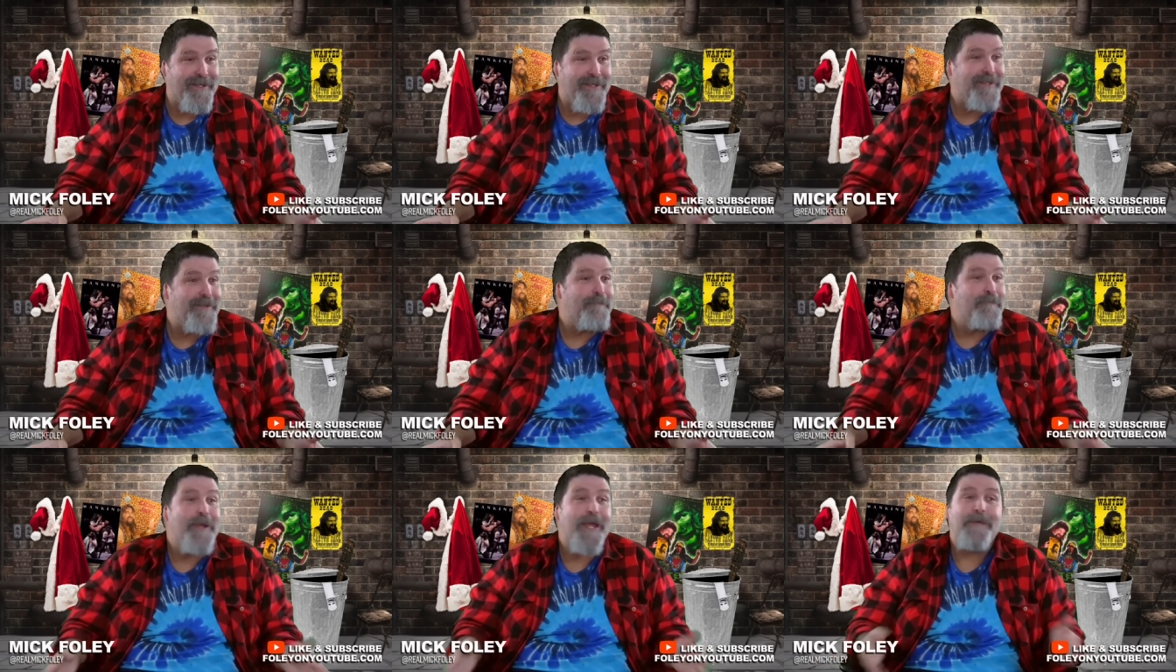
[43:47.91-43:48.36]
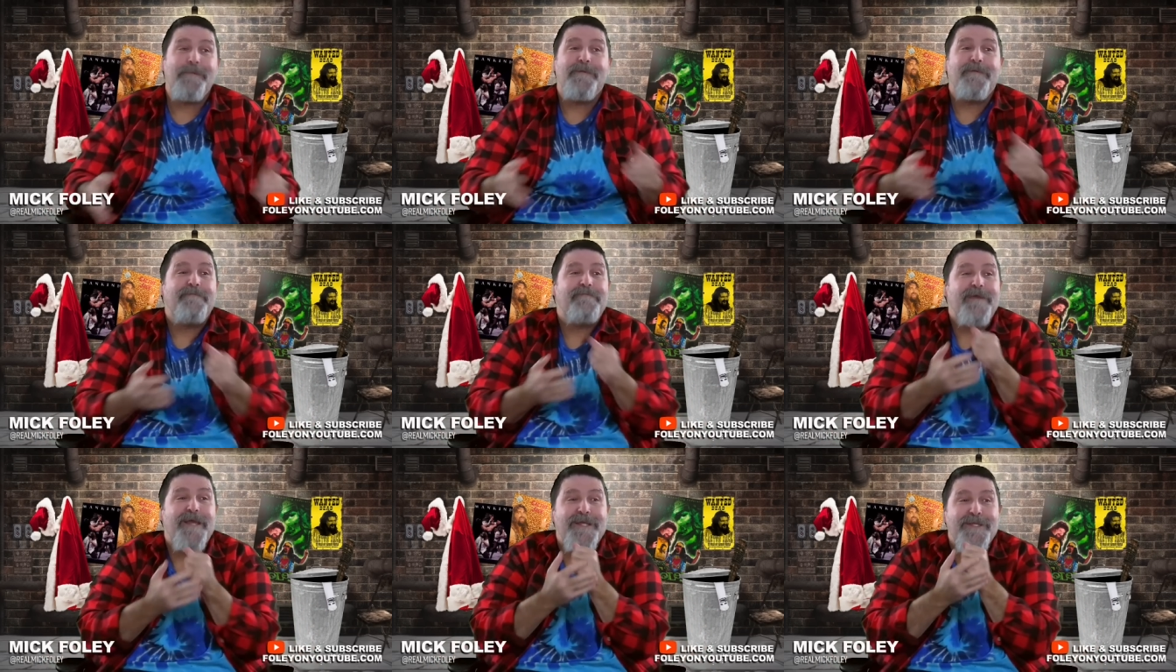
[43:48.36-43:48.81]
The baby
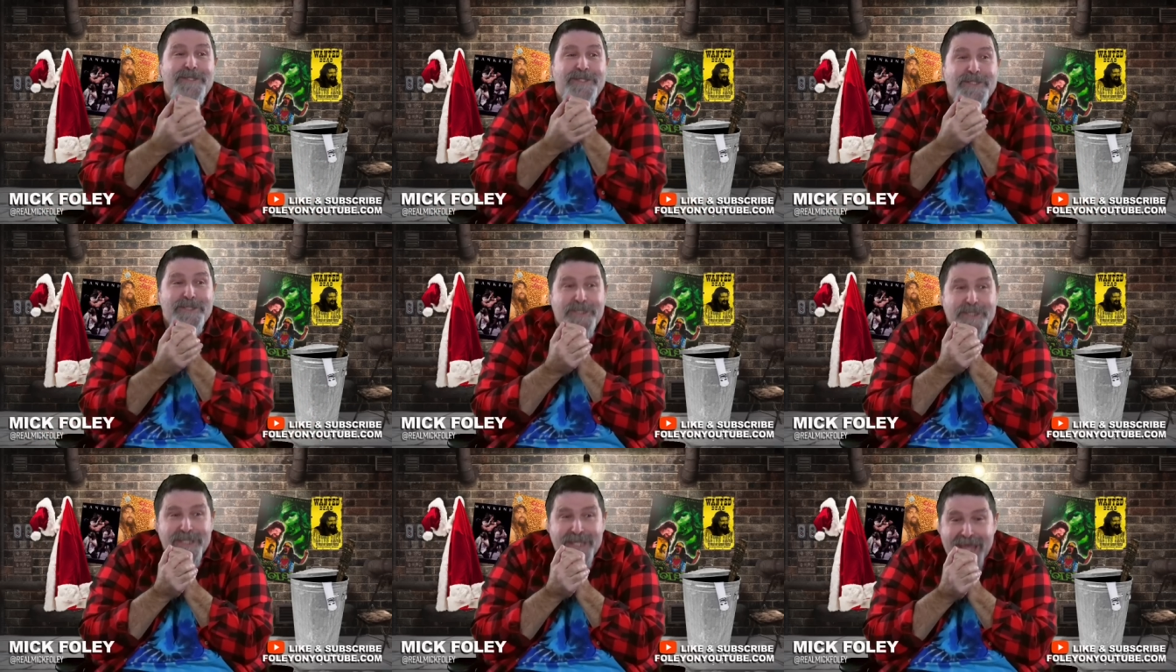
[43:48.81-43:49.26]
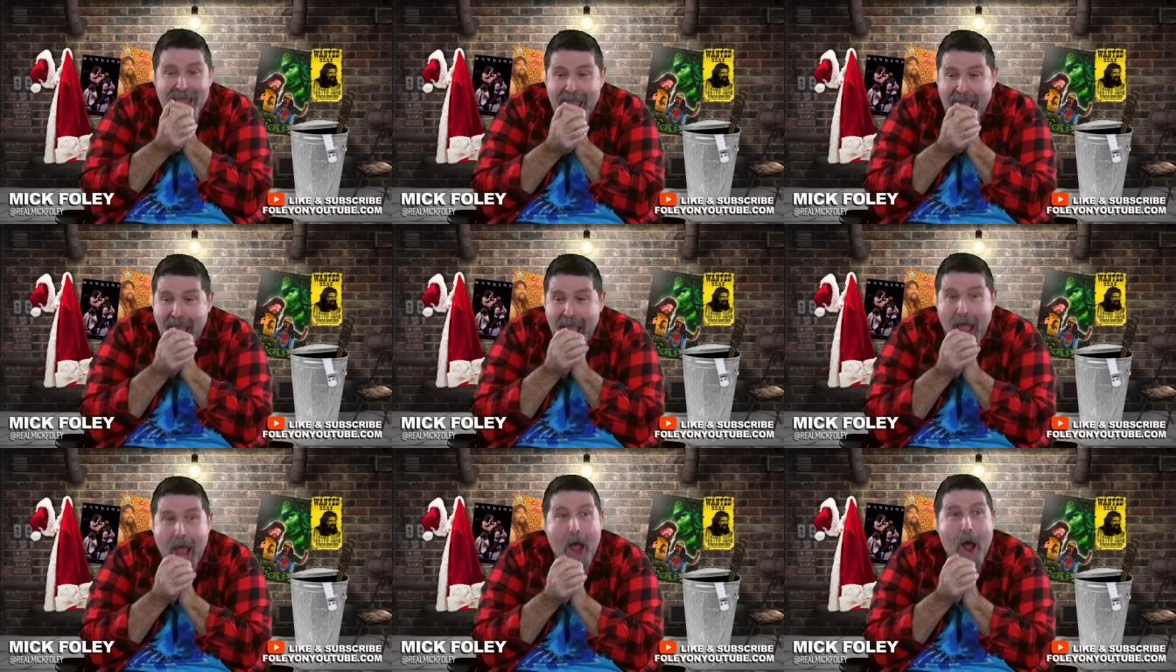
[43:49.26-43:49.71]
face is
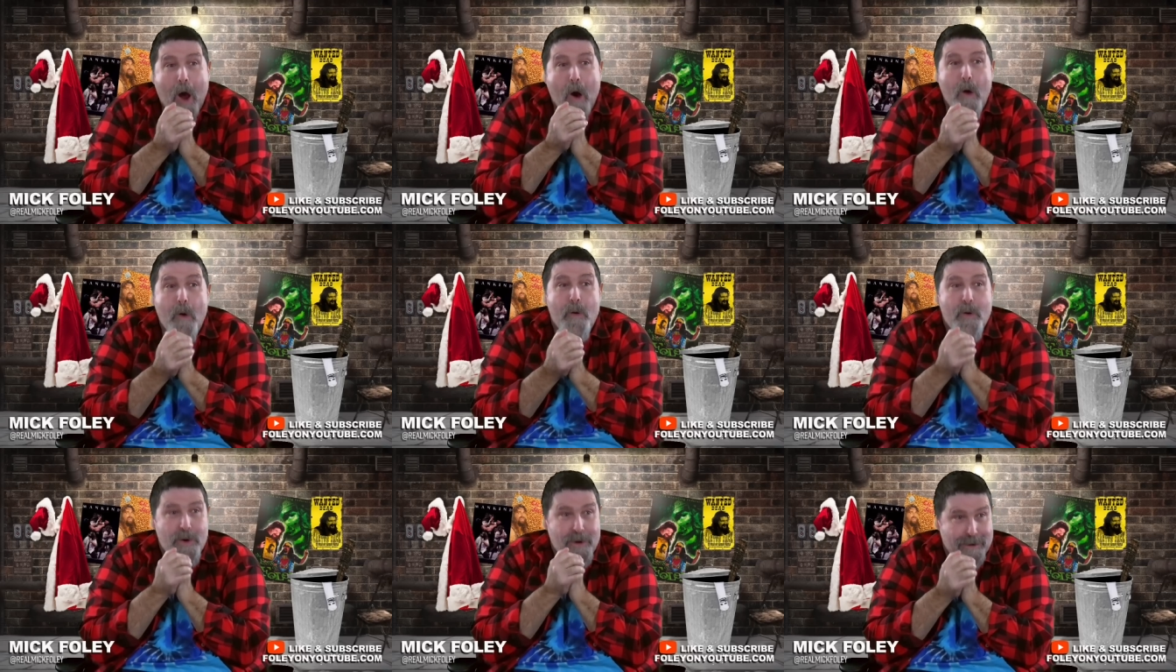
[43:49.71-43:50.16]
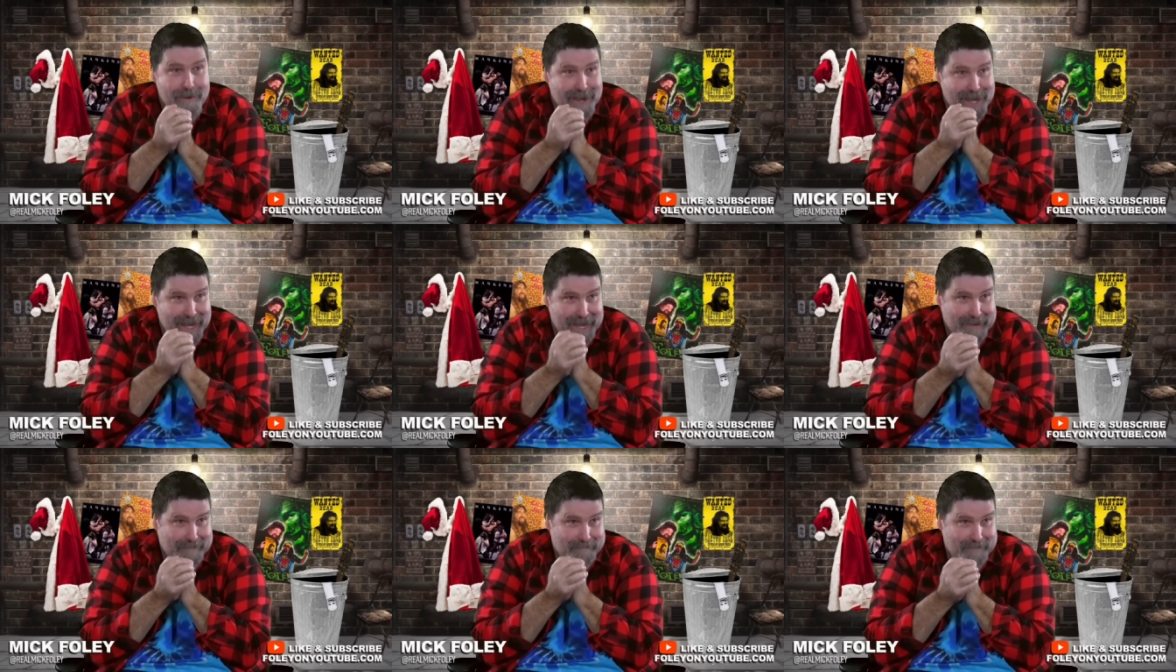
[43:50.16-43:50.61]

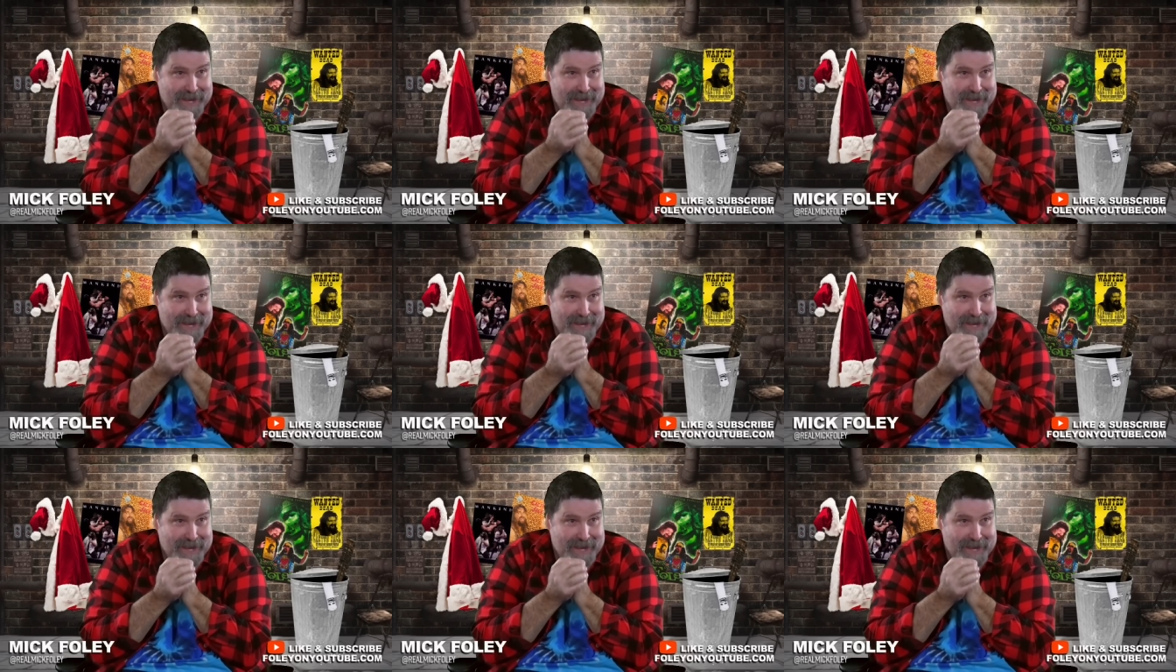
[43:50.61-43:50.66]
cowering